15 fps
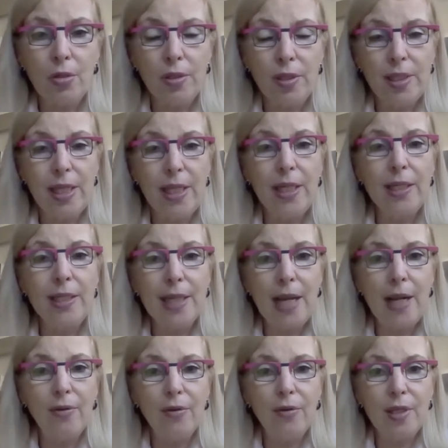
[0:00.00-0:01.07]
sitting
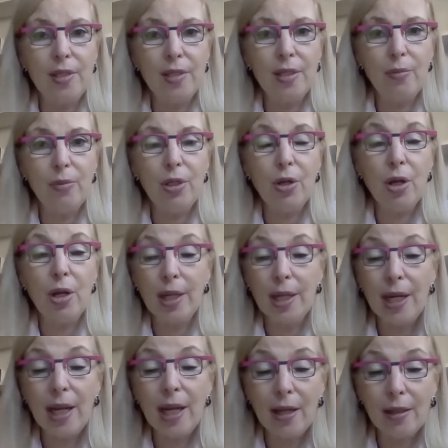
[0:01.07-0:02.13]
down at the Symbiodont,
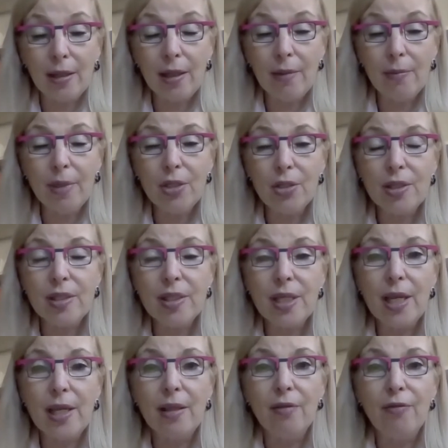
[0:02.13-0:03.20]
and let me just
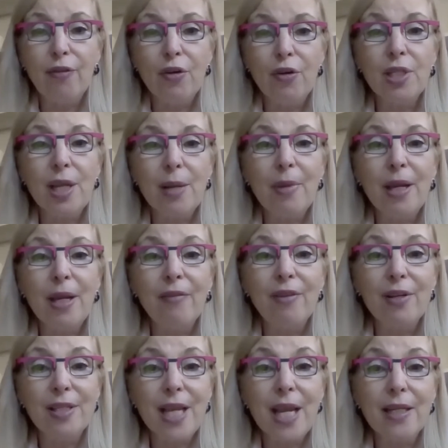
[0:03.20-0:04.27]
say, the first time I
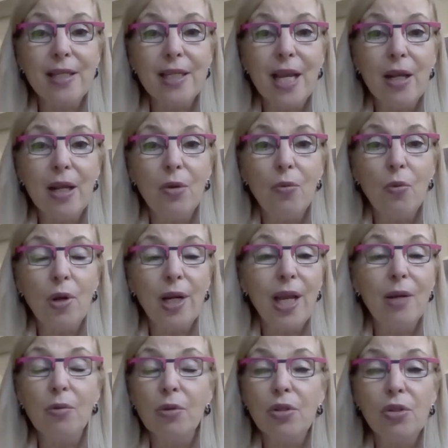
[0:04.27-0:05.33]
ever sat down on one,
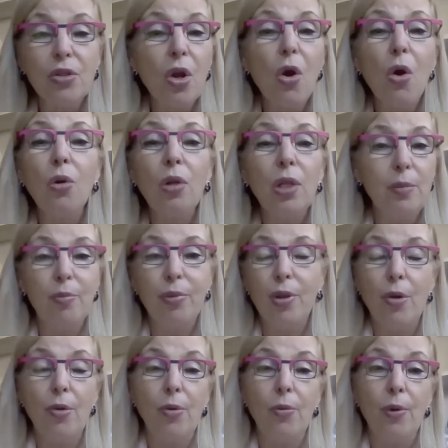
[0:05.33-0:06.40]
I was totally
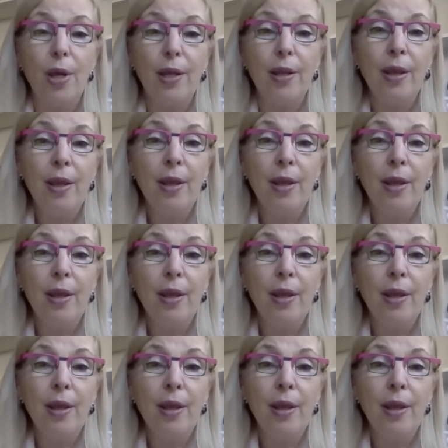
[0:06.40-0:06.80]
blown away.